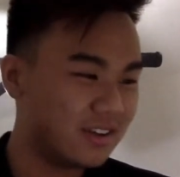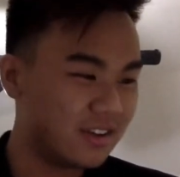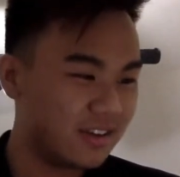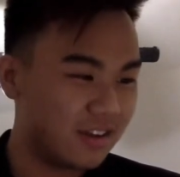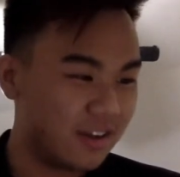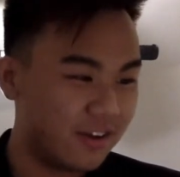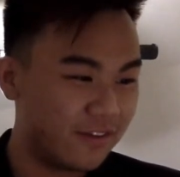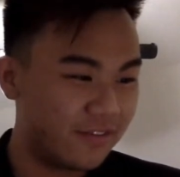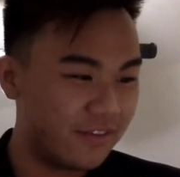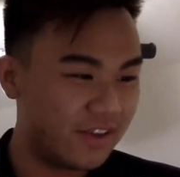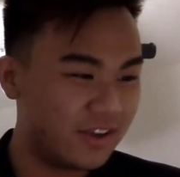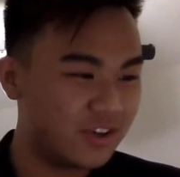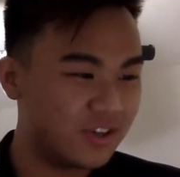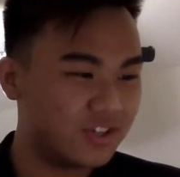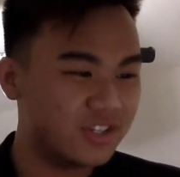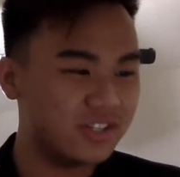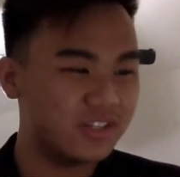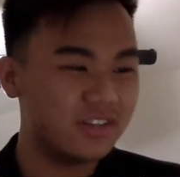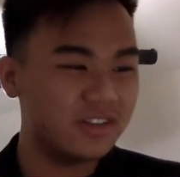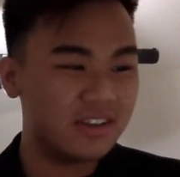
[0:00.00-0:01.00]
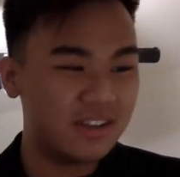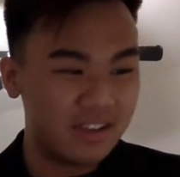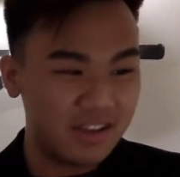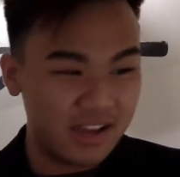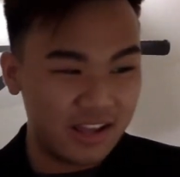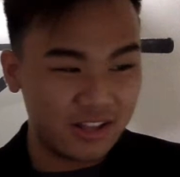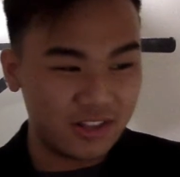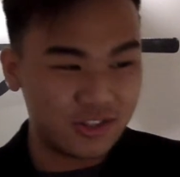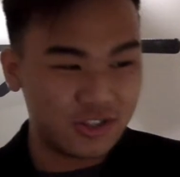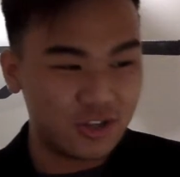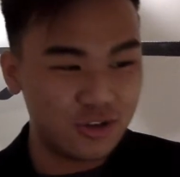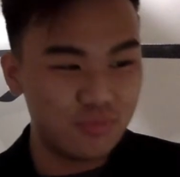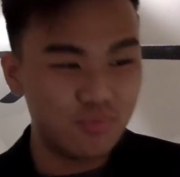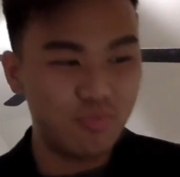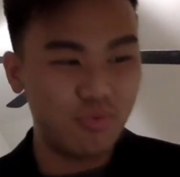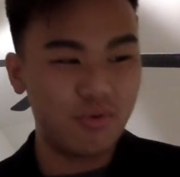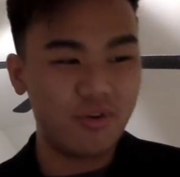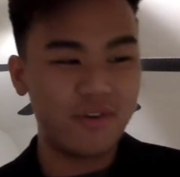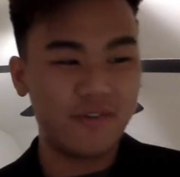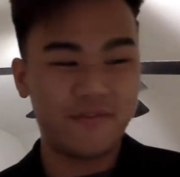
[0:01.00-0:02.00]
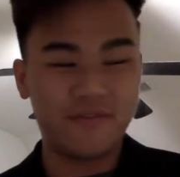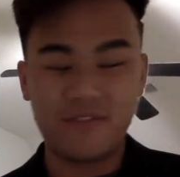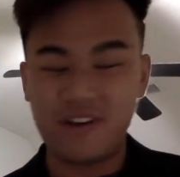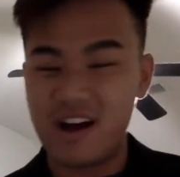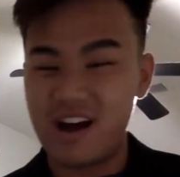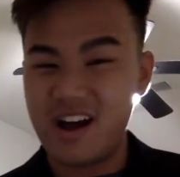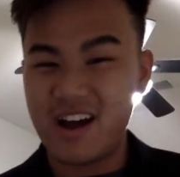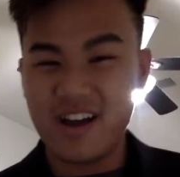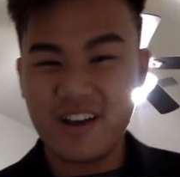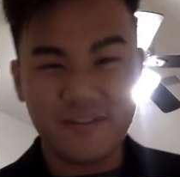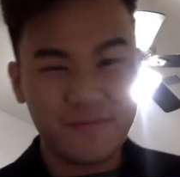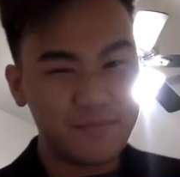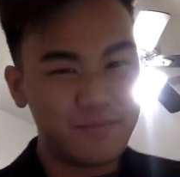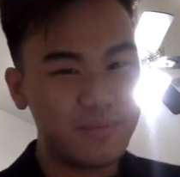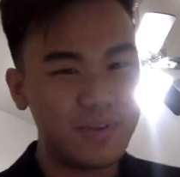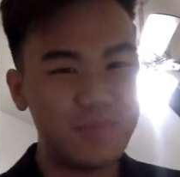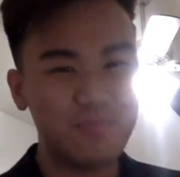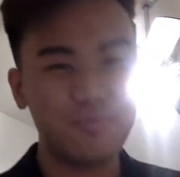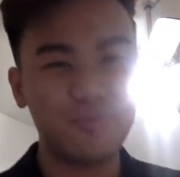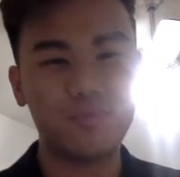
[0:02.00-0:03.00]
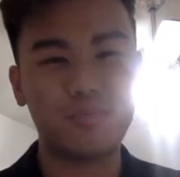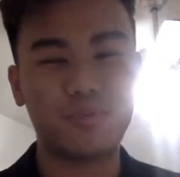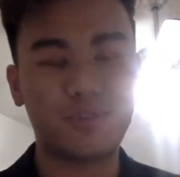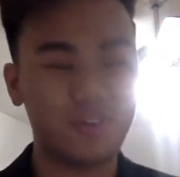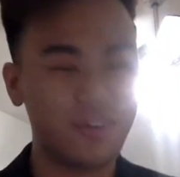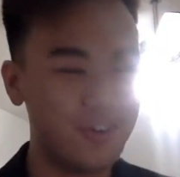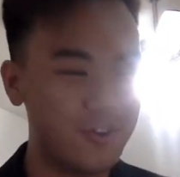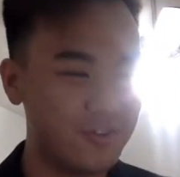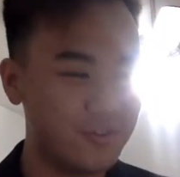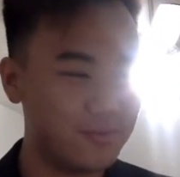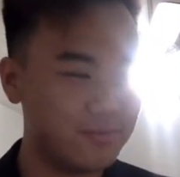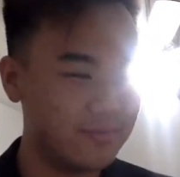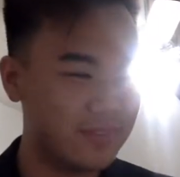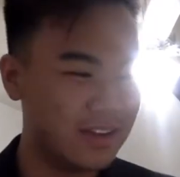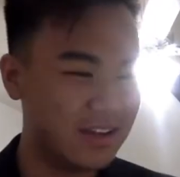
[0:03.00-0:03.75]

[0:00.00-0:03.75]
of energy and 2.5 people per home,